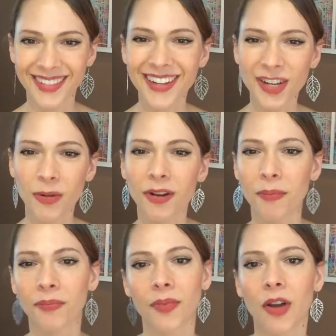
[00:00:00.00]
Oh, you're
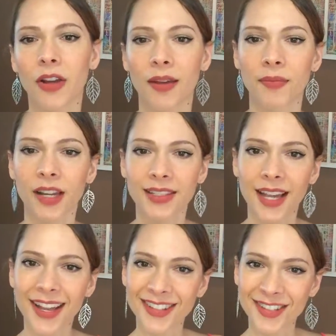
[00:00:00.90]
welcome. Okay, I guess
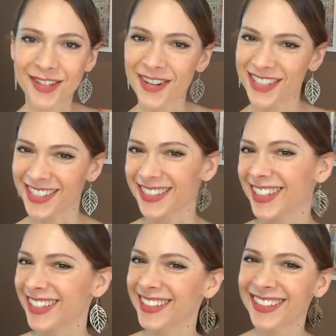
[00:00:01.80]
I answered your question.
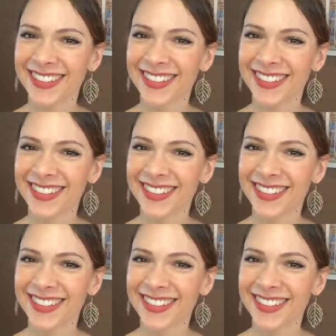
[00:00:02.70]
Good.